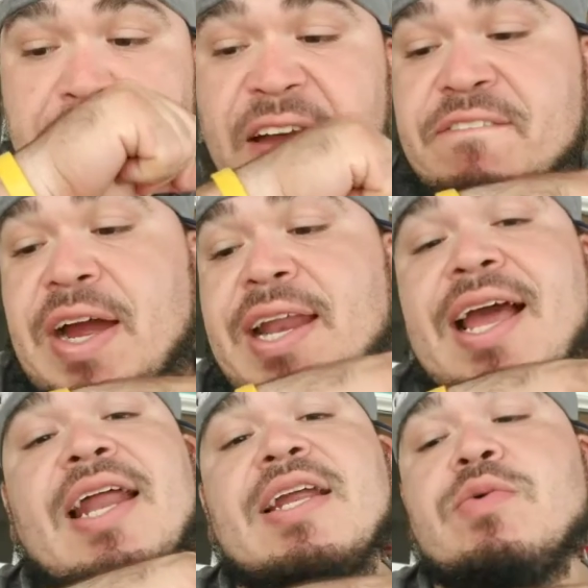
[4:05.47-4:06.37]
I finally
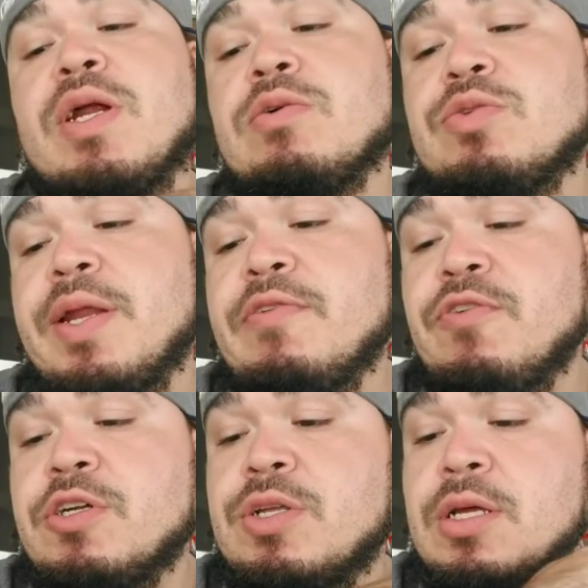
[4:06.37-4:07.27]
got in what I was waiting
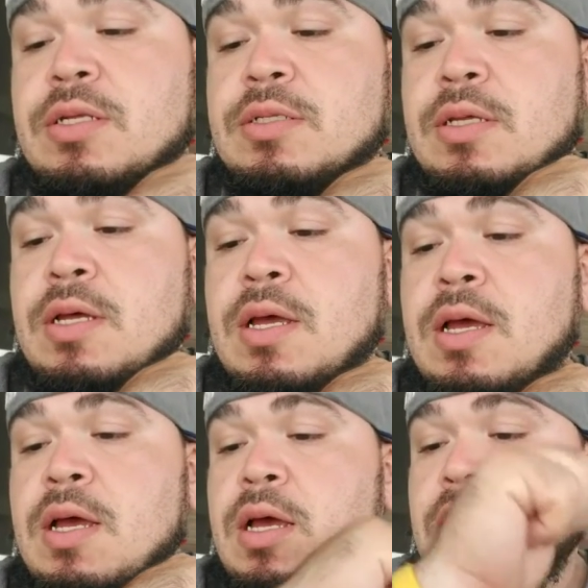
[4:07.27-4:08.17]
for, so I could
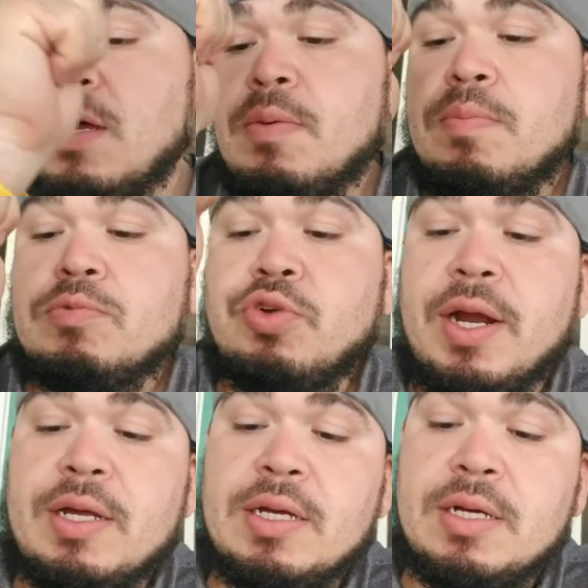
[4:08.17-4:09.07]
try
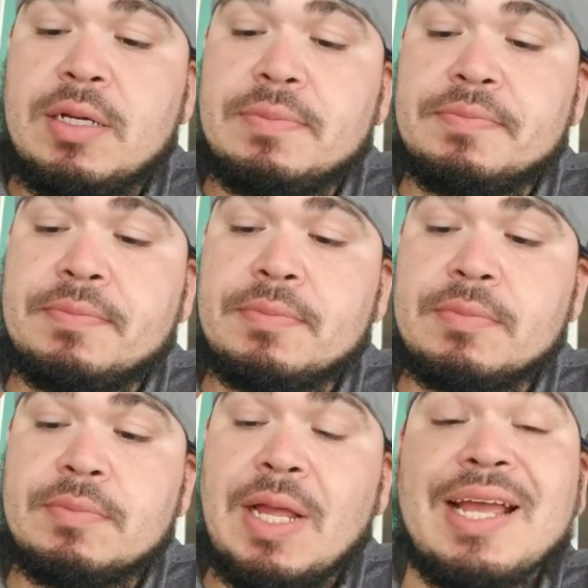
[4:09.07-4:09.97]
to,
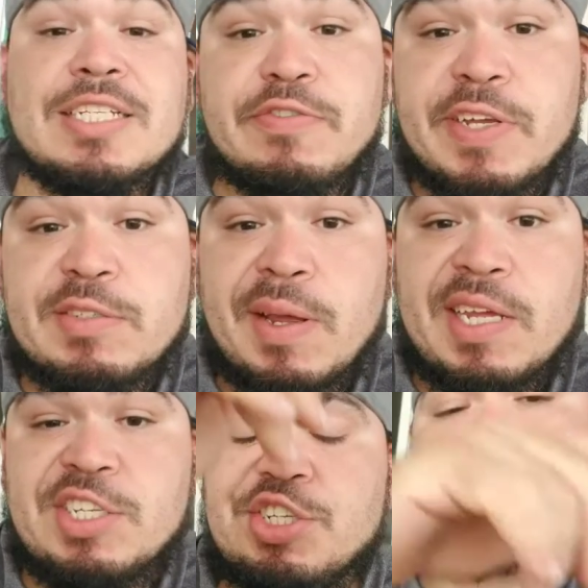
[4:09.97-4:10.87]
I guess, fix my
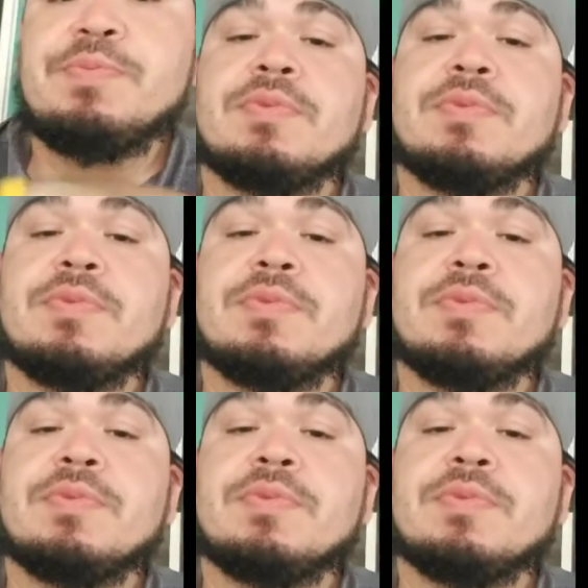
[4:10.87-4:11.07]
issue.